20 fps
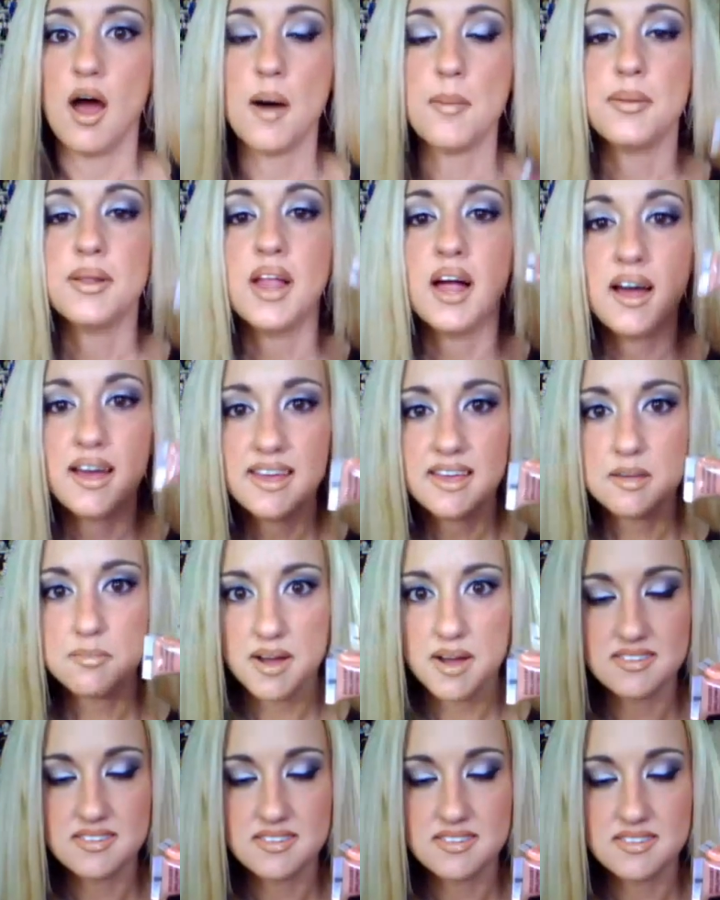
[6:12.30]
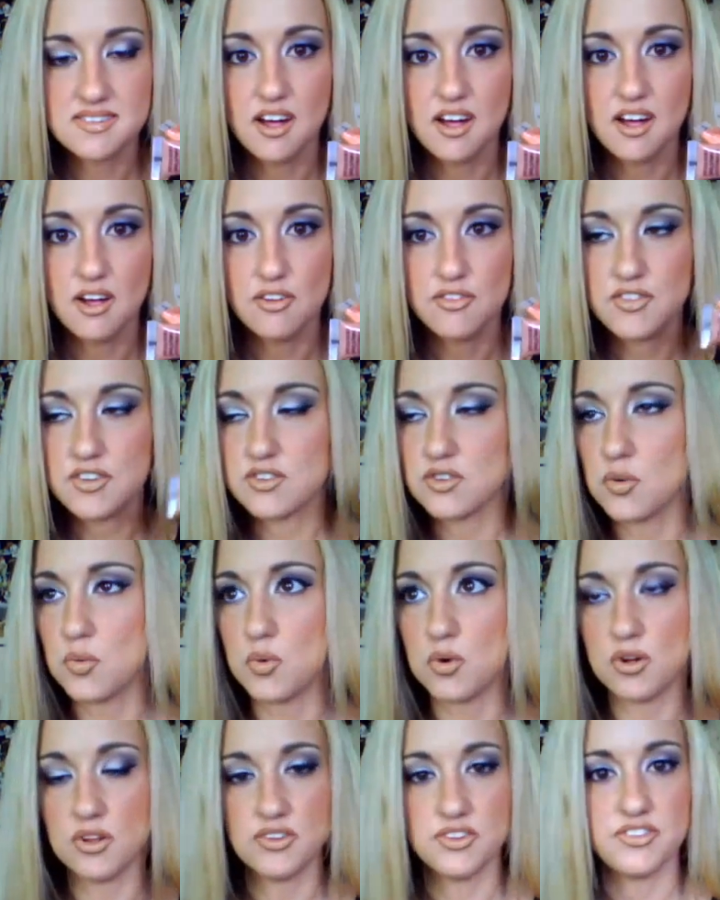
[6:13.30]
Applying it by itself is a
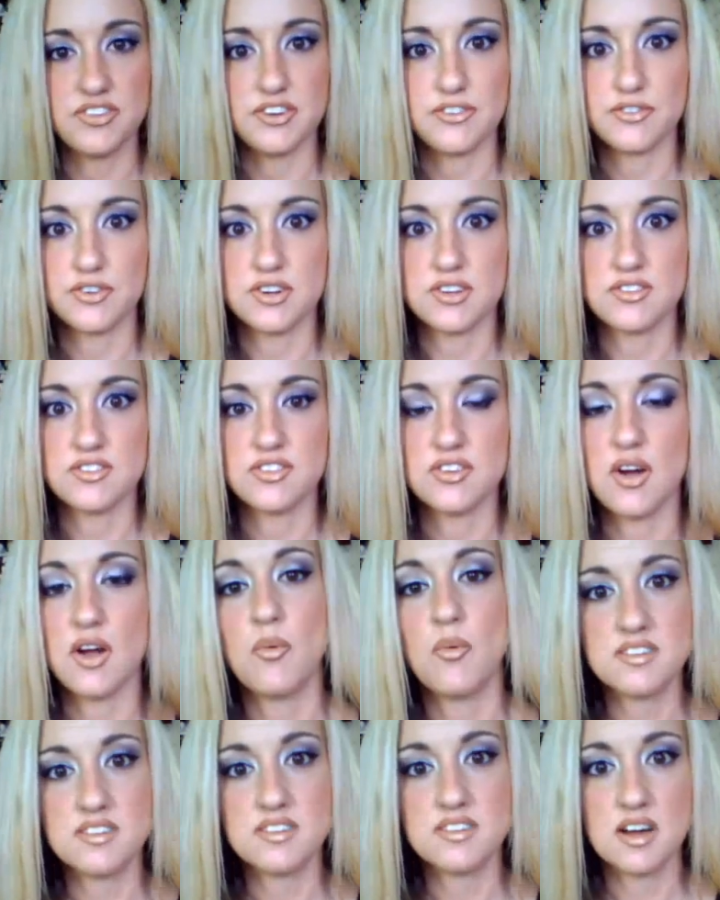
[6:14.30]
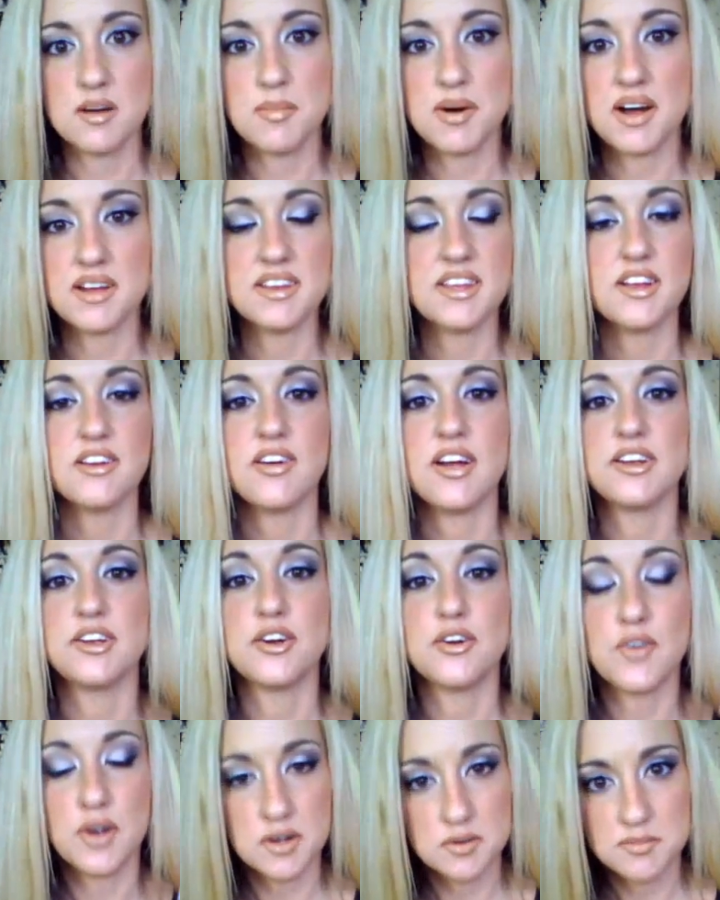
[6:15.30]
world of difference. So I wanted to come on here and
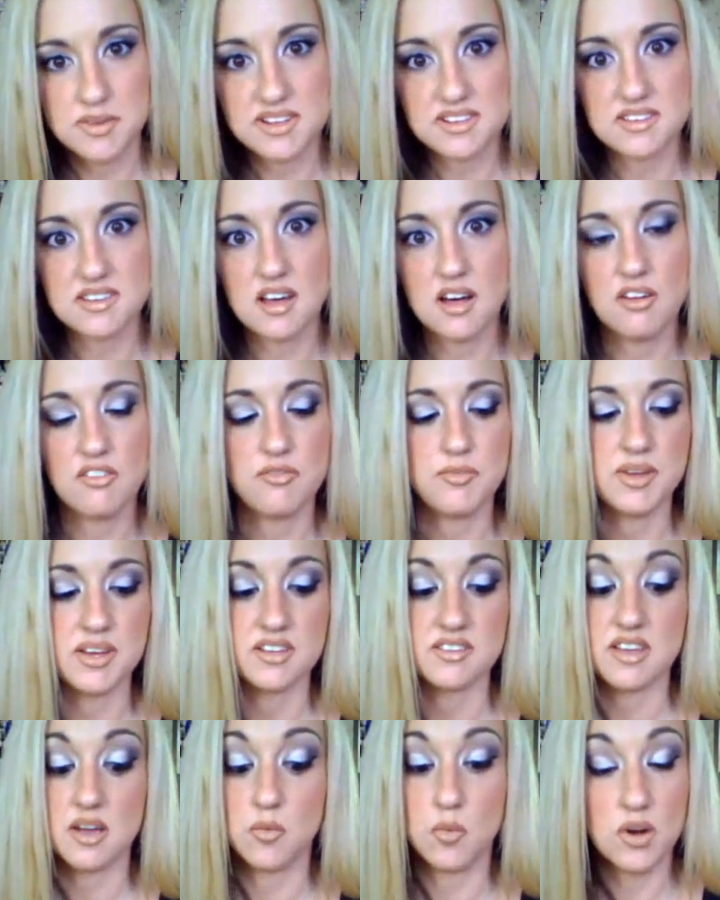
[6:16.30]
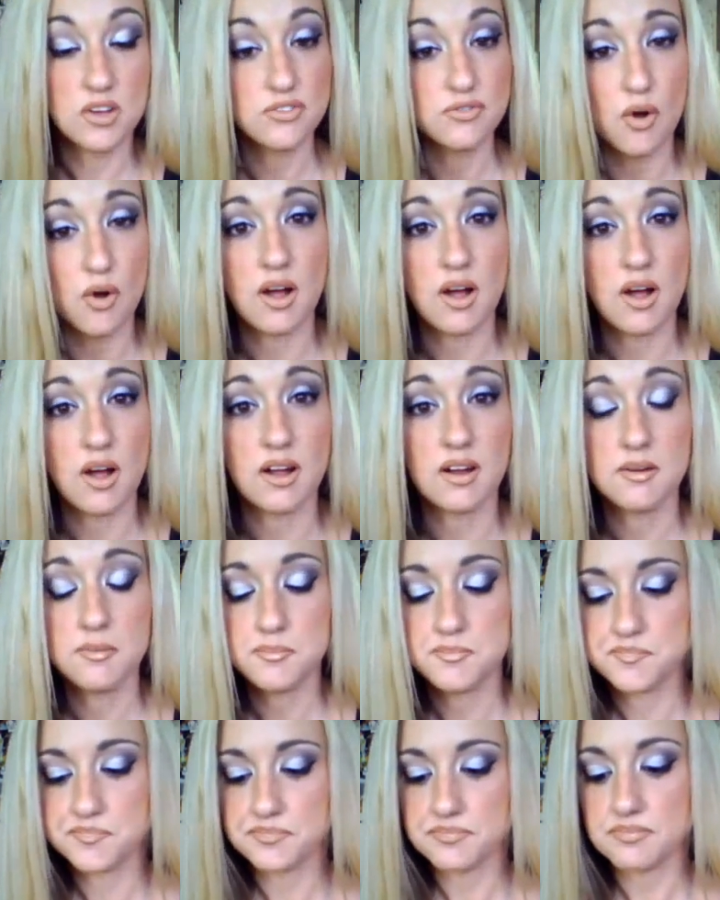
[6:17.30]
correct myself because I was wrong.